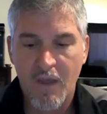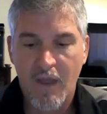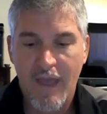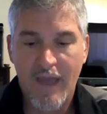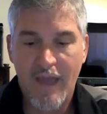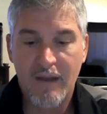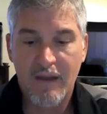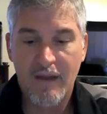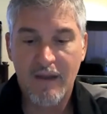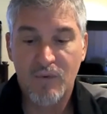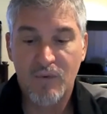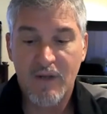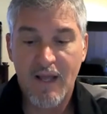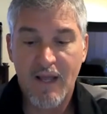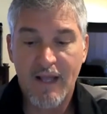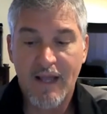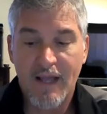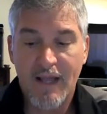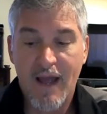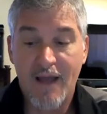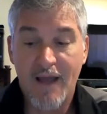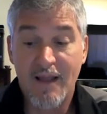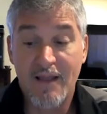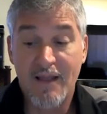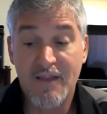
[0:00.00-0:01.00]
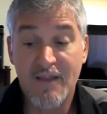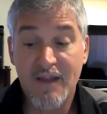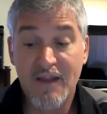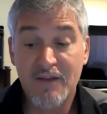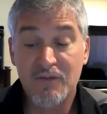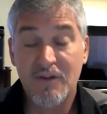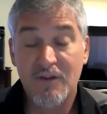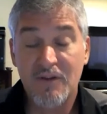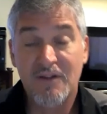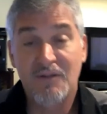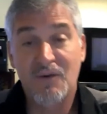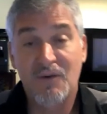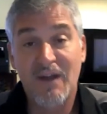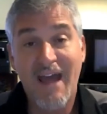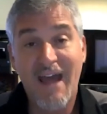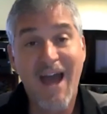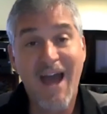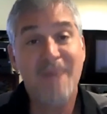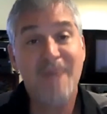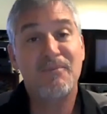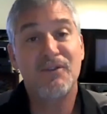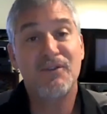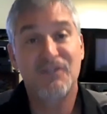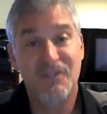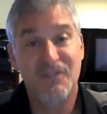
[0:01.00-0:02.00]
And then what
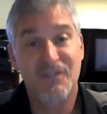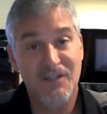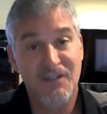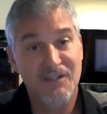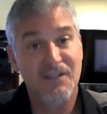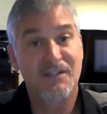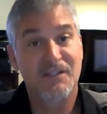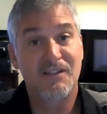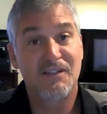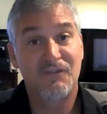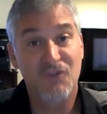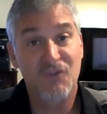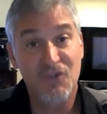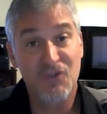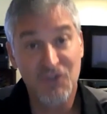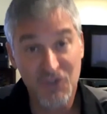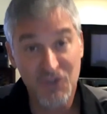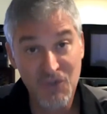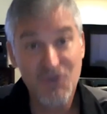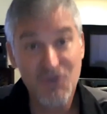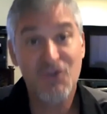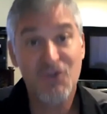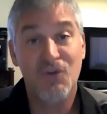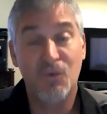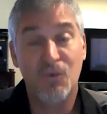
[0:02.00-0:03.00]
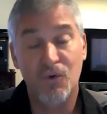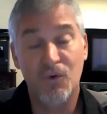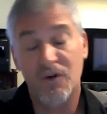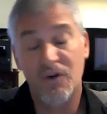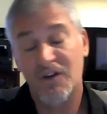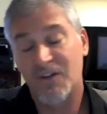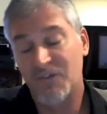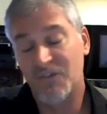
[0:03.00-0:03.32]
happens is if you do your work,